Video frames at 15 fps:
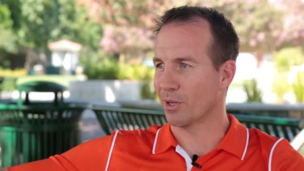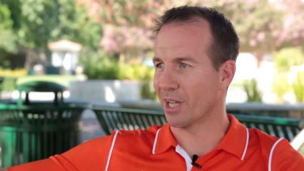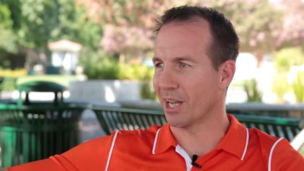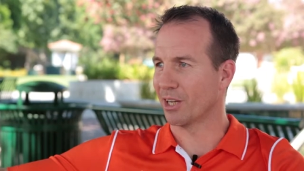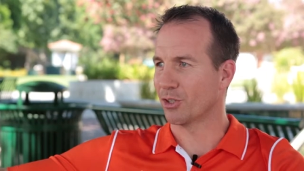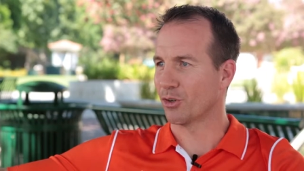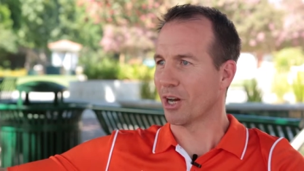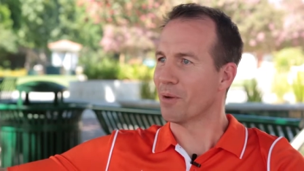
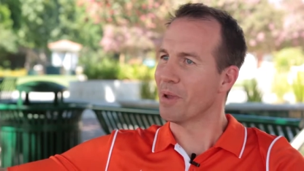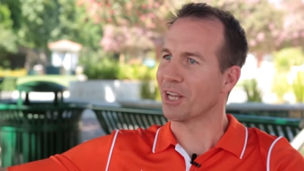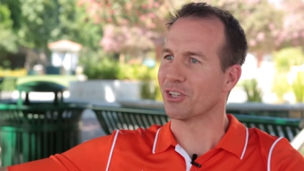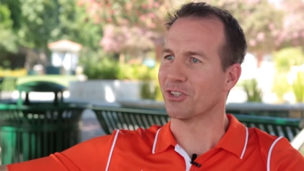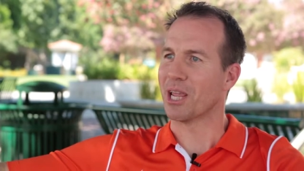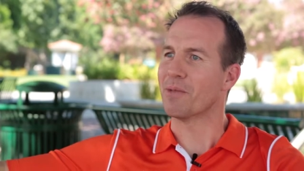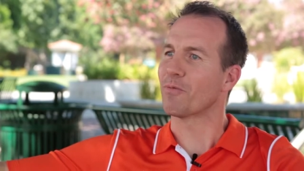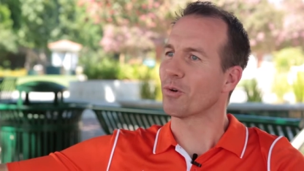kind of trying to make
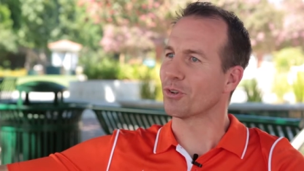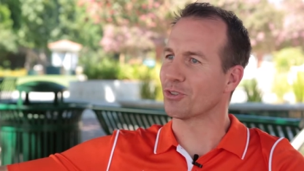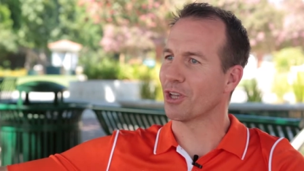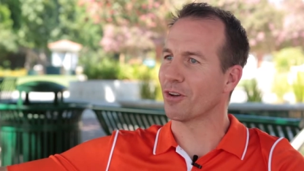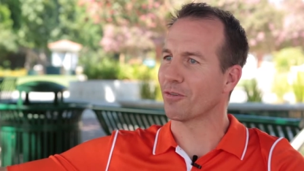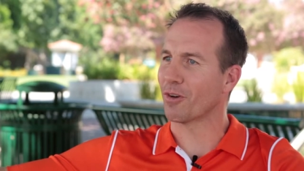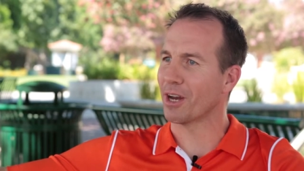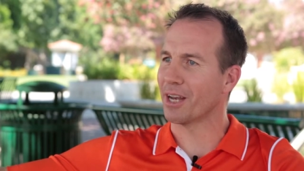its name for
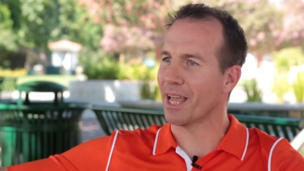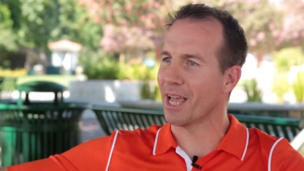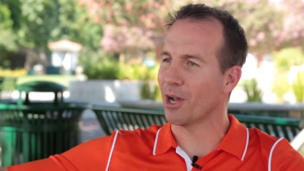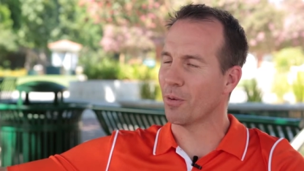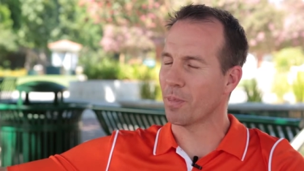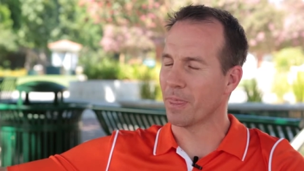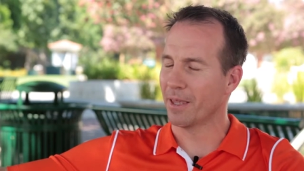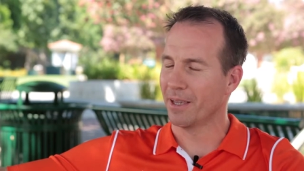itself right now.